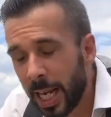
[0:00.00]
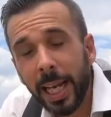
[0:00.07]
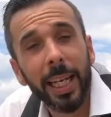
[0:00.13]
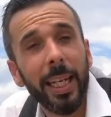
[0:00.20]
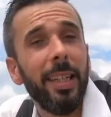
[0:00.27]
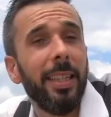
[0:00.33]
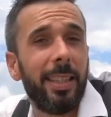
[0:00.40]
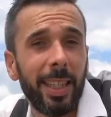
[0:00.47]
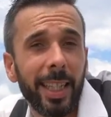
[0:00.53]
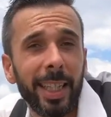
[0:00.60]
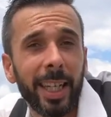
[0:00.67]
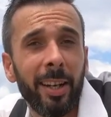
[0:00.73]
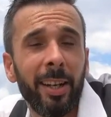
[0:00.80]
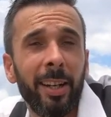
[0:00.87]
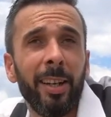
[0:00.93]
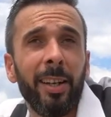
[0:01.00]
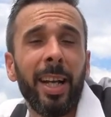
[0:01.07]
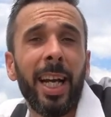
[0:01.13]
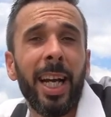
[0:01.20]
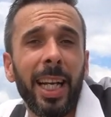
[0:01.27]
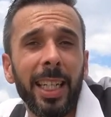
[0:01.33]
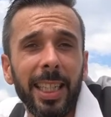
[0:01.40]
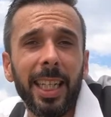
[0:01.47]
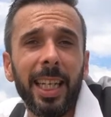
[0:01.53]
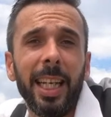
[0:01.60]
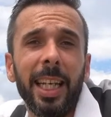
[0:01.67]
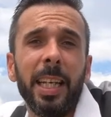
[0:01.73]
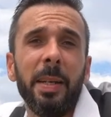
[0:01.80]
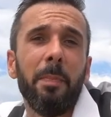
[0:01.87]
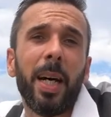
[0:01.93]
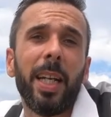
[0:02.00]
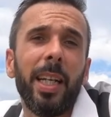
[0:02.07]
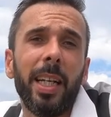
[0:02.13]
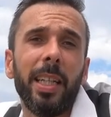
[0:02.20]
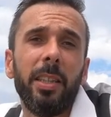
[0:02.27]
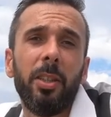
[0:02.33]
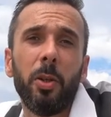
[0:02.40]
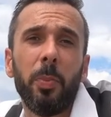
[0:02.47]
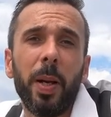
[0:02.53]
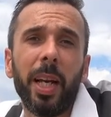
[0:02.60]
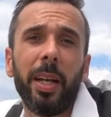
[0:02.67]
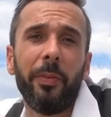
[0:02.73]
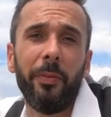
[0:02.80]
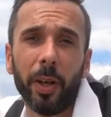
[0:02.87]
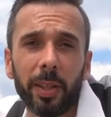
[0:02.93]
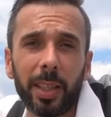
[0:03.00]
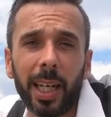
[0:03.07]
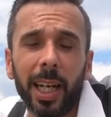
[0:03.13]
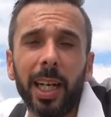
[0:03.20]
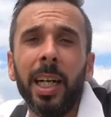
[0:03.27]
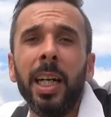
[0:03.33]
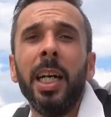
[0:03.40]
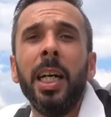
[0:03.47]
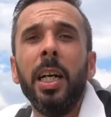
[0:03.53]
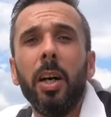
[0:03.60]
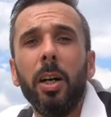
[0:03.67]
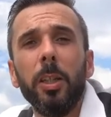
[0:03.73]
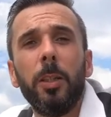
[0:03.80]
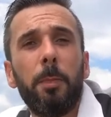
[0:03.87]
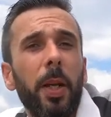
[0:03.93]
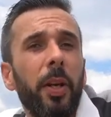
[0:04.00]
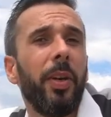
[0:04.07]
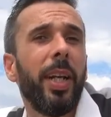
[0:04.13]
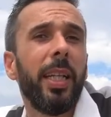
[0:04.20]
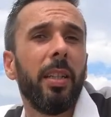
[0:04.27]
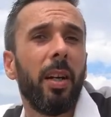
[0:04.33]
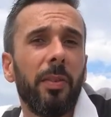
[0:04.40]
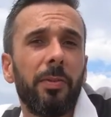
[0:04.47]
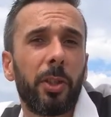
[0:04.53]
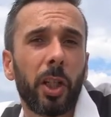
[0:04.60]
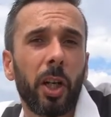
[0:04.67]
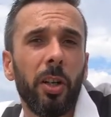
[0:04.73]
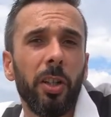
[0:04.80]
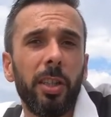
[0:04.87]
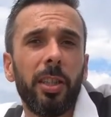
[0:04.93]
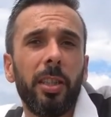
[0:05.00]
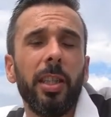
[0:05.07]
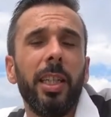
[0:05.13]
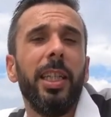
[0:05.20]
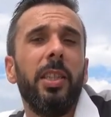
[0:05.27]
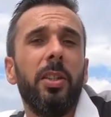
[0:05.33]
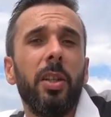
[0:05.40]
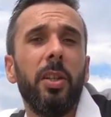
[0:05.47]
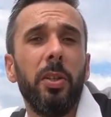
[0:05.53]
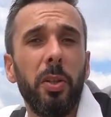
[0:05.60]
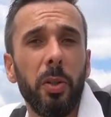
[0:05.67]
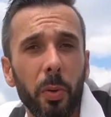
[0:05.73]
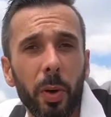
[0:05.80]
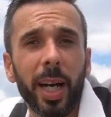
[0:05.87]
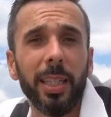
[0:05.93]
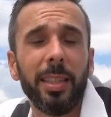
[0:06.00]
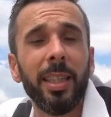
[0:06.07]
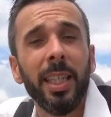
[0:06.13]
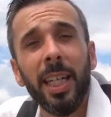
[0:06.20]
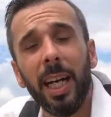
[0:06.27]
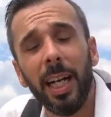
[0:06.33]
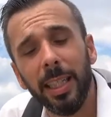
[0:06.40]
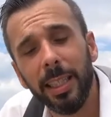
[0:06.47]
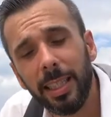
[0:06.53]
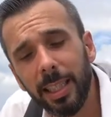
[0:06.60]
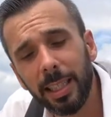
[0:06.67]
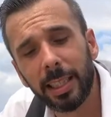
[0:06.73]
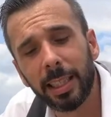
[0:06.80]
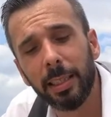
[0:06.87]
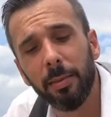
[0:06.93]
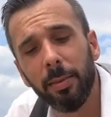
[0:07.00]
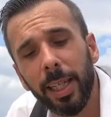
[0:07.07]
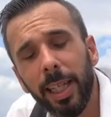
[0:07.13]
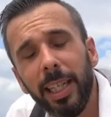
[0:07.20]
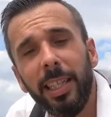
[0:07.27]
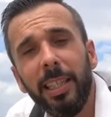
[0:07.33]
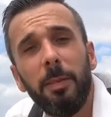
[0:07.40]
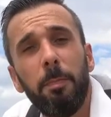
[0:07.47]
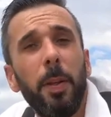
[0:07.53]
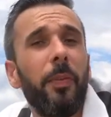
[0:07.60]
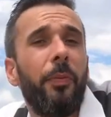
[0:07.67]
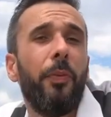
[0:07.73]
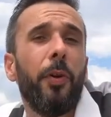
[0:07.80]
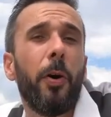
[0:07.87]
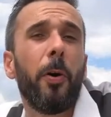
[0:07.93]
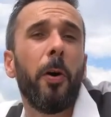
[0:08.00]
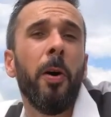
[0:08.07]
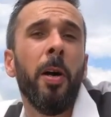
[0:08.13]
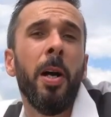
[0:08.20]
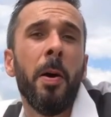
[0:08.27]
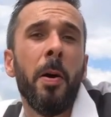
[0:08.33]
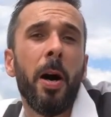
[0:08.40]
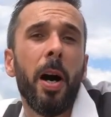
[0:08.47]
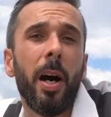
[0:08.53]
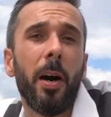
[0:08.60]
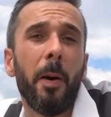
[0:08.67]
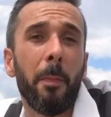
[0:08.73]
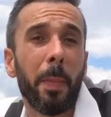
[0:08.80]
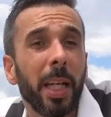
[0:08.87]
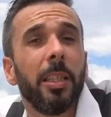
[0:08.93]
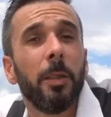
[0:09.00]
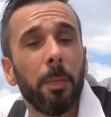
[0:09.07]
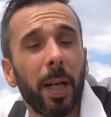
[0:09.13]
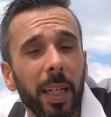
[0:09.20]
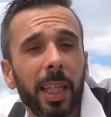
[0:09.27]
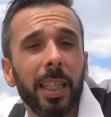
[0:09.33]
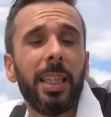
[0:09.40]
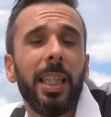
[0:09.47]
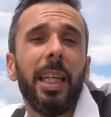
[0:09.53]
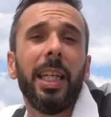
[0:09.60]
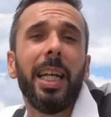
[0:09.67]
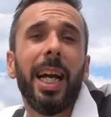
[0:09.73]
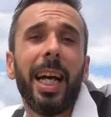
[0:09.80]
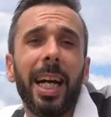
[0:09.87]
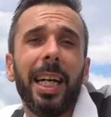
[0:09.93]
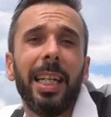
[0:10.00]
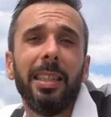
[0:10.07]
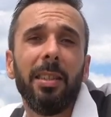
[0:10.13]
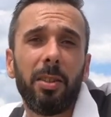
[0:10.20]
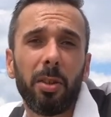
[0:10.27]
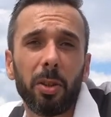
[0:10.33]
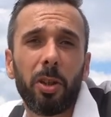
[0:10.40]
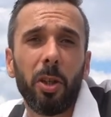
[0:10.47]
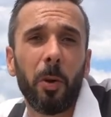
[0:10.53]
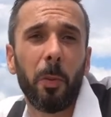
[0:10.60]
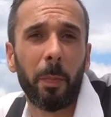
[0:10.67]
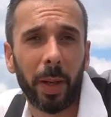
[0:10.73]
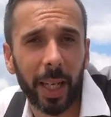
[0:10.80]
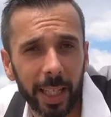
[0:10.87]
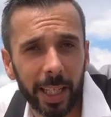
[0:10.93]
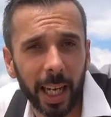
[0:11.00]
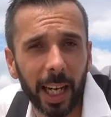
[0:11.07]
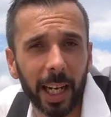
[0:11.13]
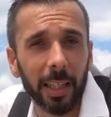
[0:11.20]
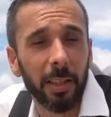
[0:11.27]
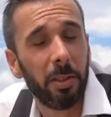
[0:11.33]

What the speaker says: He single-handedly managed to make vodka a spirit of choice in the US, and this is before mass marketing and social media.